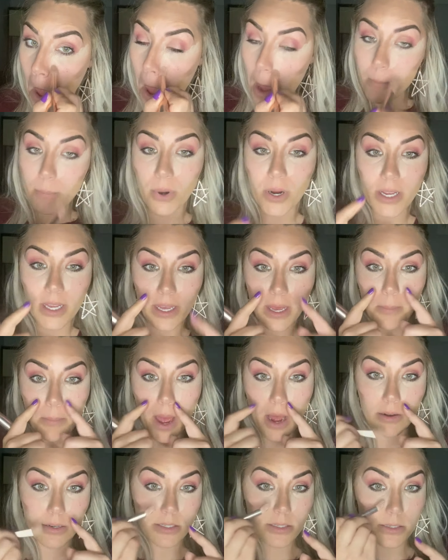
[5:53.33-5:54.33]
I'm bringing it
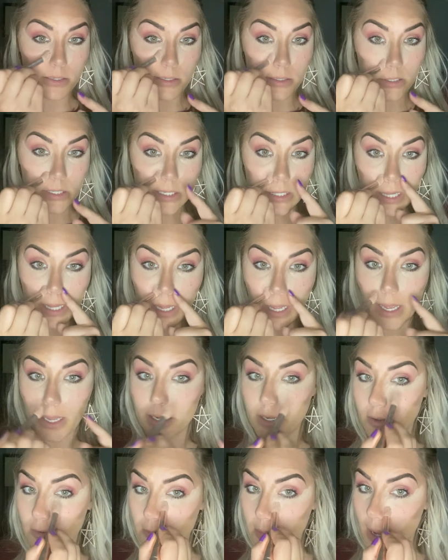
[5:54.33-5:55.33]
about to the
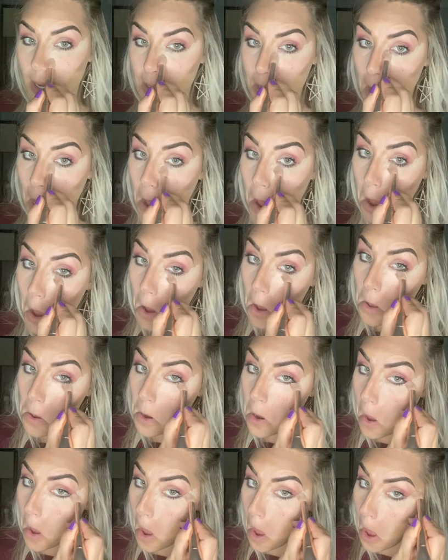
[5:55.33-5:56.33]
end of my nose
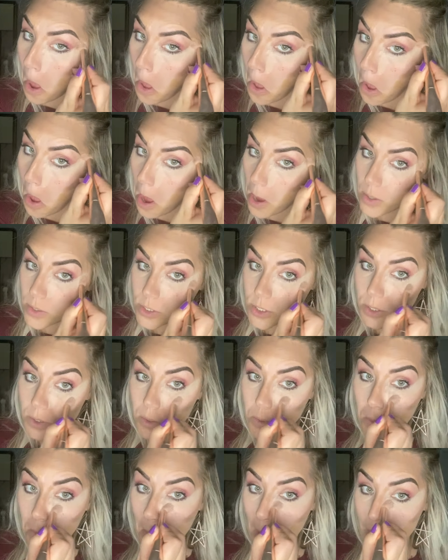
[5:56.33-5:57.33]
and
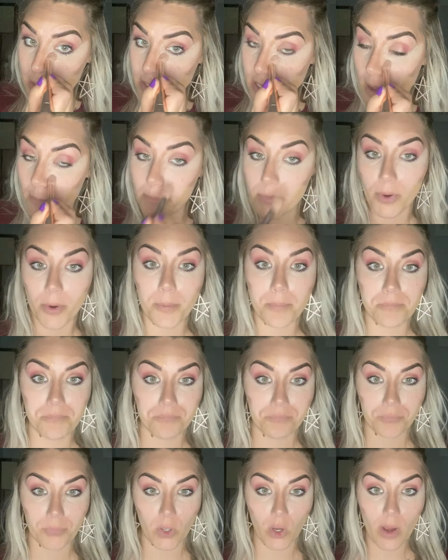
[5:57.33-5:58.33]
to my temple,
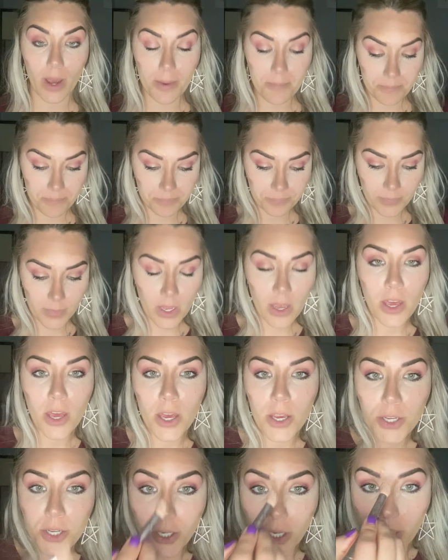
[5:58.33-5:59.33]
okay?
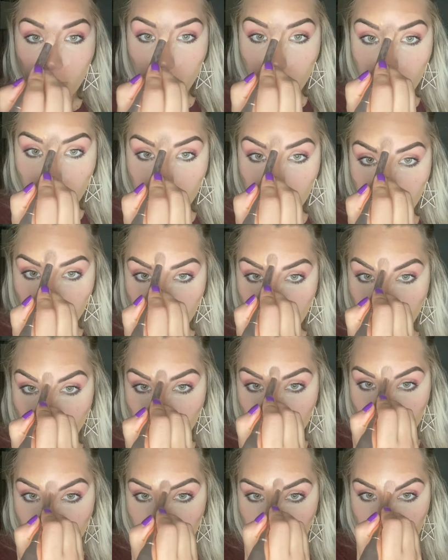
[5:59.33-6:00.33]
You're gonna put a little
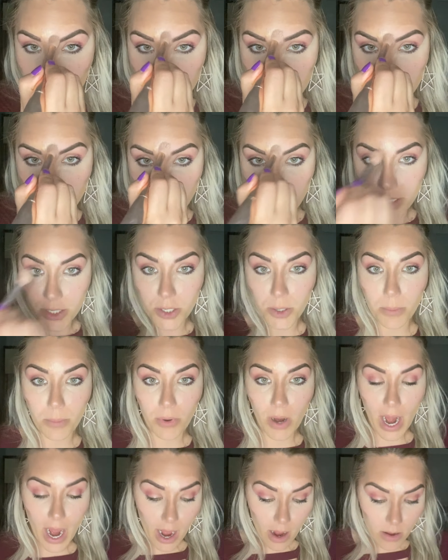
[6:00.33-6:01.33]
bit between your
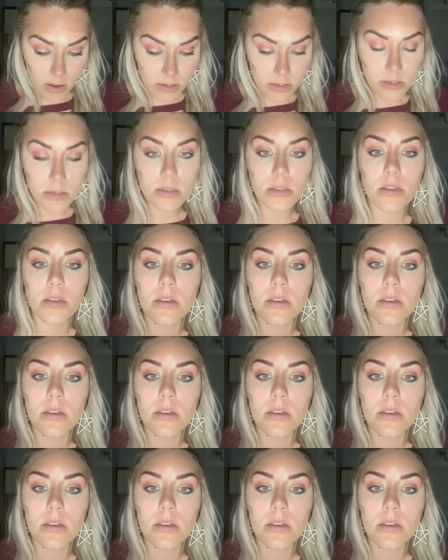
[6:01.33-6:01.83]
brows